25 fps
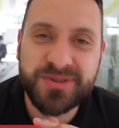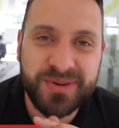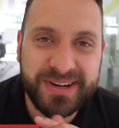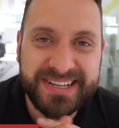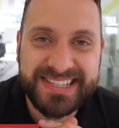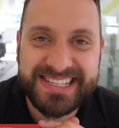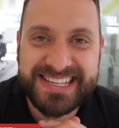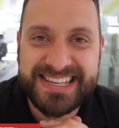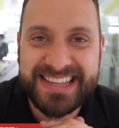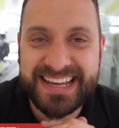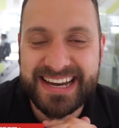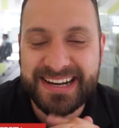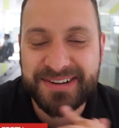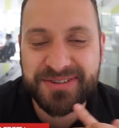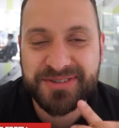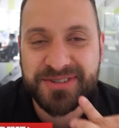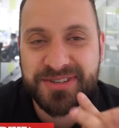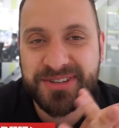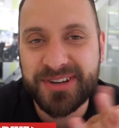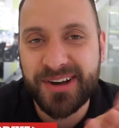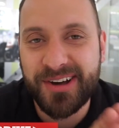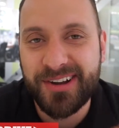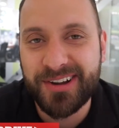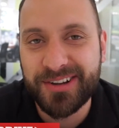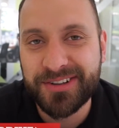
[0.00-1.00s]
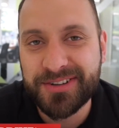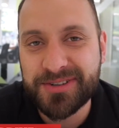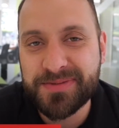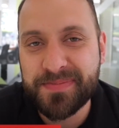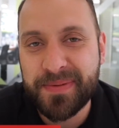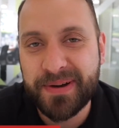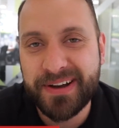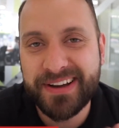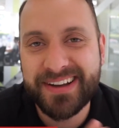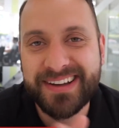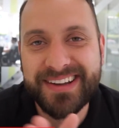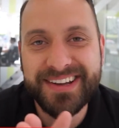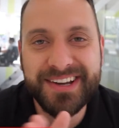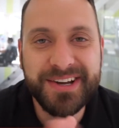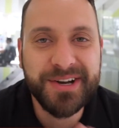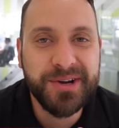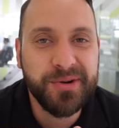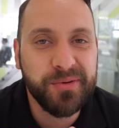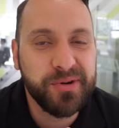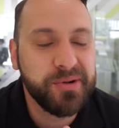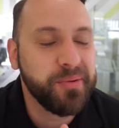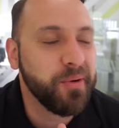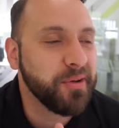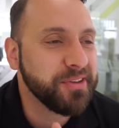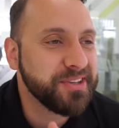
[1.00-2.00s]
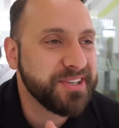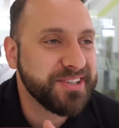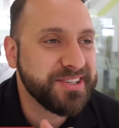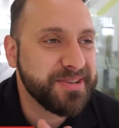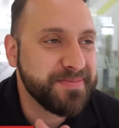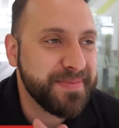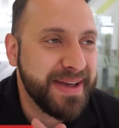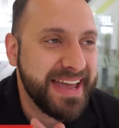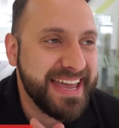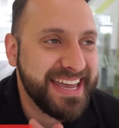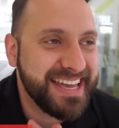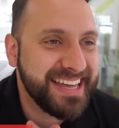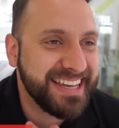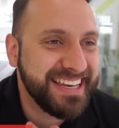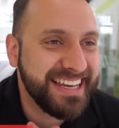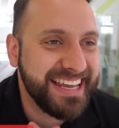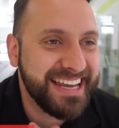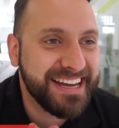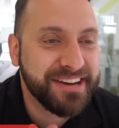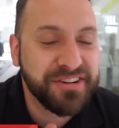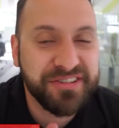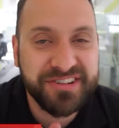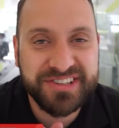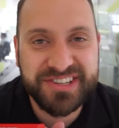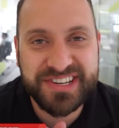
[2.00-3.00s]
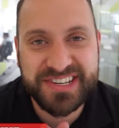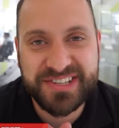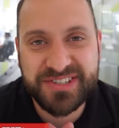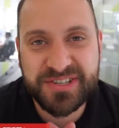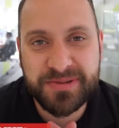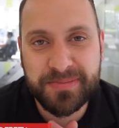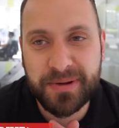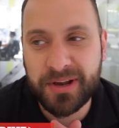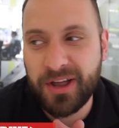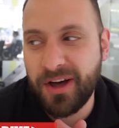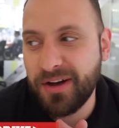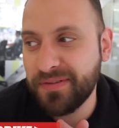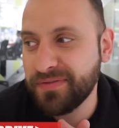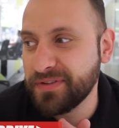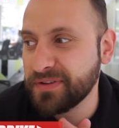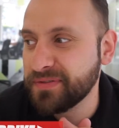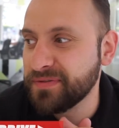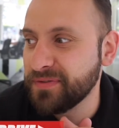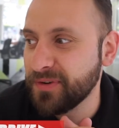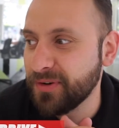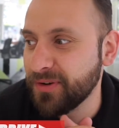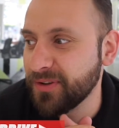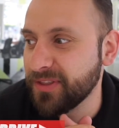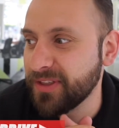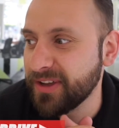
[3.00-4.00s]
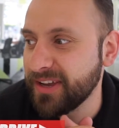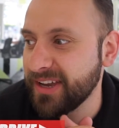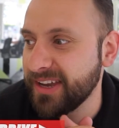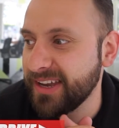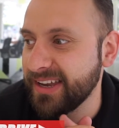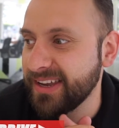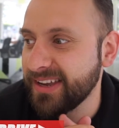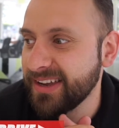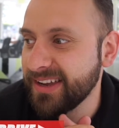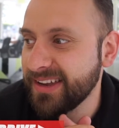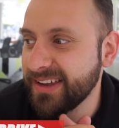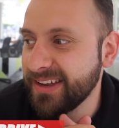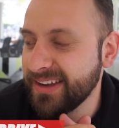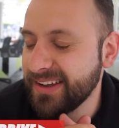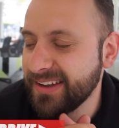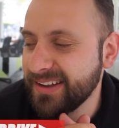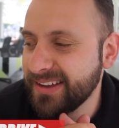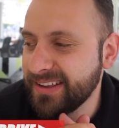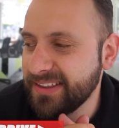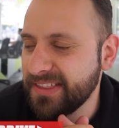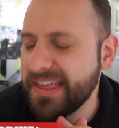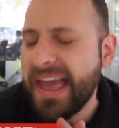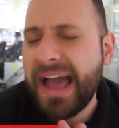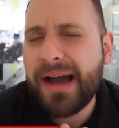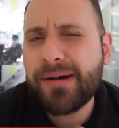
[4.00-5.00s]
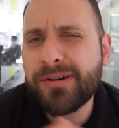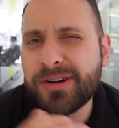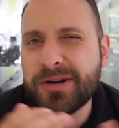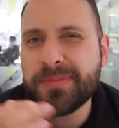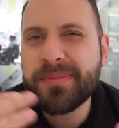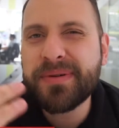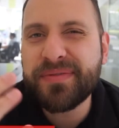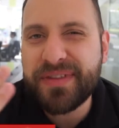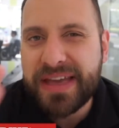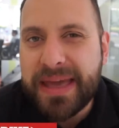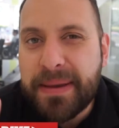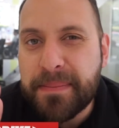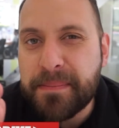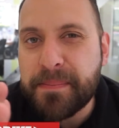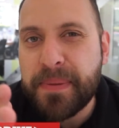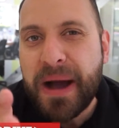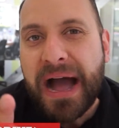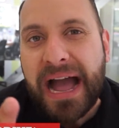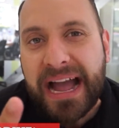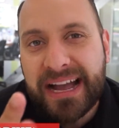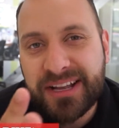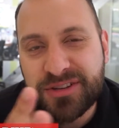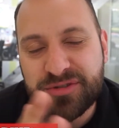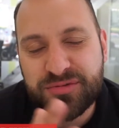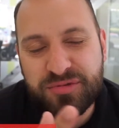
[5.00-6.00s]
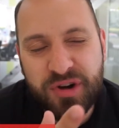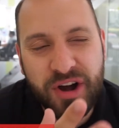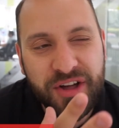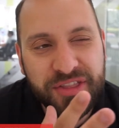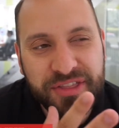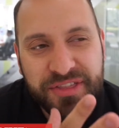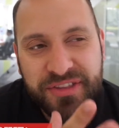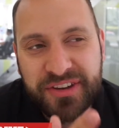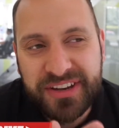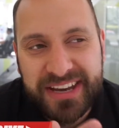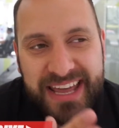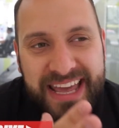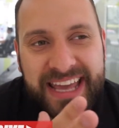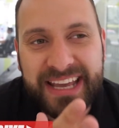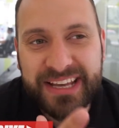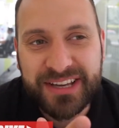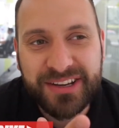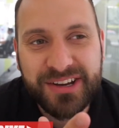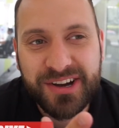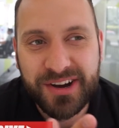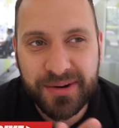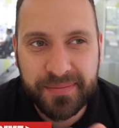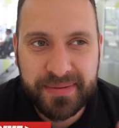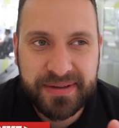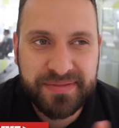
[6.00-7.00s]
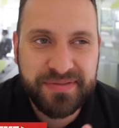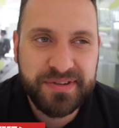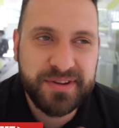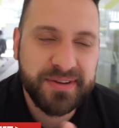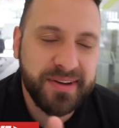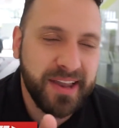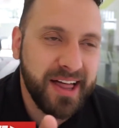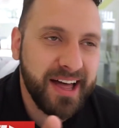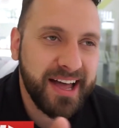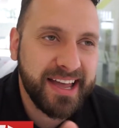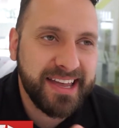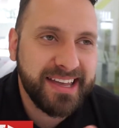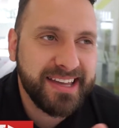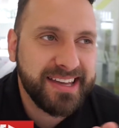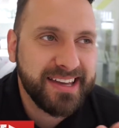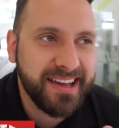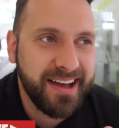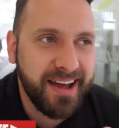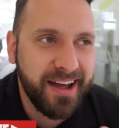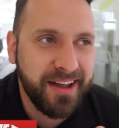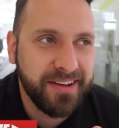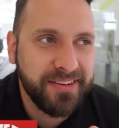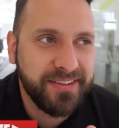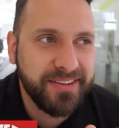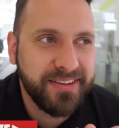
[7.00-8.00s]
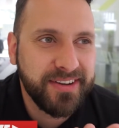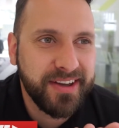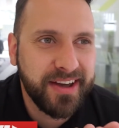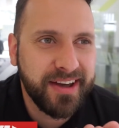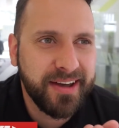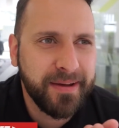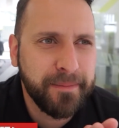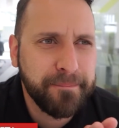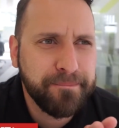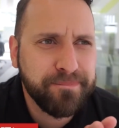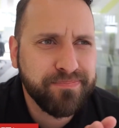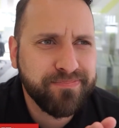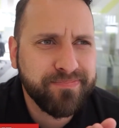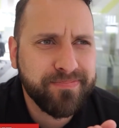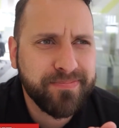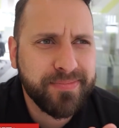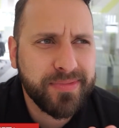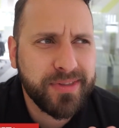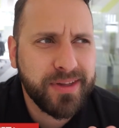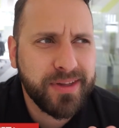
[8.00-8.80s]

$20,000, but we wanted to make an irresistible offer for the outcome of impact rather than income, if you like. And